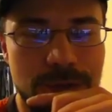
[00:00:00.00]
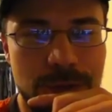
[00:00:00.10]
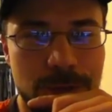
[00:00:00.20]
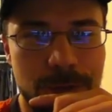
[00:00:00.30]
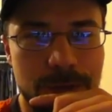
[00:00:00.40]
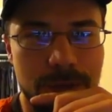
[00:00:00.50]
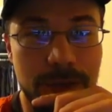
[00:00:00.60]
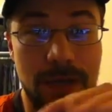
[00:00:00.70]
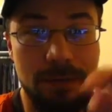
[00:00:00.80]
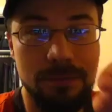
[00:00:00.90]
So
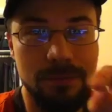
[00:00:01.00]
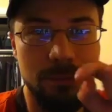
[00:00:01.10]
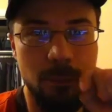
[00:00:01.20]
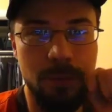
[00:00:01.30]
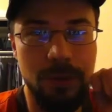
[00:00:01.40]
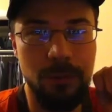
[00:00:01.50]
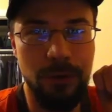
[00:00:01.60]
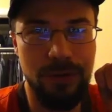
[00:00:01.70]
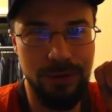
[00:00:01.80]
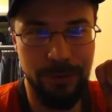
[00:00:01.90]
yeah, we'll be
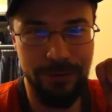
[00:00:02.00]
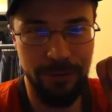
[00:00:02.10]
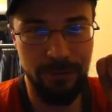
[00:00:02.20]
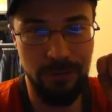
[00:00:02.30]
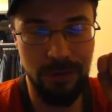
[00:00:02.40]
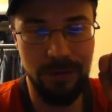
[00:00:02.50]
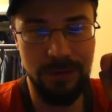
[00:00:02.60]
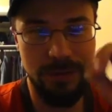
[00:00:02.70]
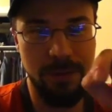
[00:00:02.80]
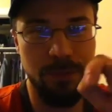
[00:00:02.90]
deploying to 00, so
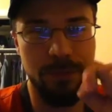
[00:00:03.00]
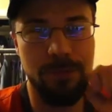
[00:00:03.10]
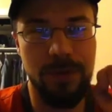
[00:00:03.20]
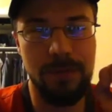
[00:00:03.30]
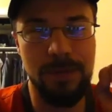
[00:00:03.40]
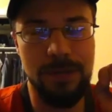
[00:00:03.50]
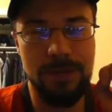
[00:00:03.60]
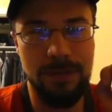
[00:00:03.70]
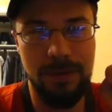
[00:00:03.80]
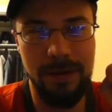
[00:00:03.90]
stay put for
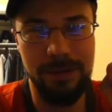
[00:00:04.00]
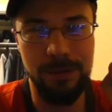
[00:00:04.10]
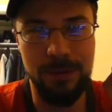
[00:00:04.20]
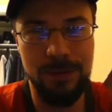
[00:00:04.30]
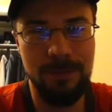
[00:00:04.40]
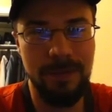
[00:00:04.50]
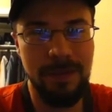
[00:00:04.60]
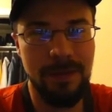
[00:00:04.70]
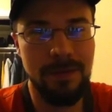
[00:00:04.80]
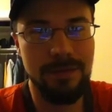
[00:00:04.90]
updates. Alright dudes,
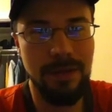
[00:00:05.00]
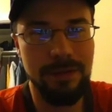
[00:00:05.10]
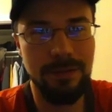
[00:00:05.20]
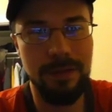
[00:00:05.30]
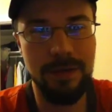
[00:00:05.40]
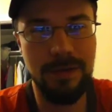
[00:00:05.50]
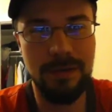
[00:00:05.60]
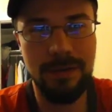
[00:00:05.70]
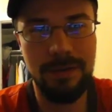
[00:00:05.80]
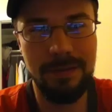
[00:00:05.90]
talk to you later.
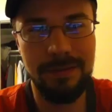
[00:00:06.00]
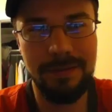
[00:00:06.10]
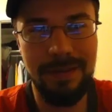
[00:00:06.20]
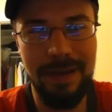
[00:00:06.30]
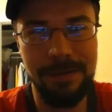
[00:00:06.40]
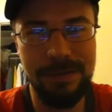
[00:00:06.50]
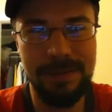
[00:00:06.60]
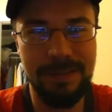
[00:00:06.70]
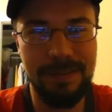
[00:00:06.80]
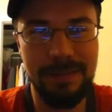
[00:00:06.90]
Out.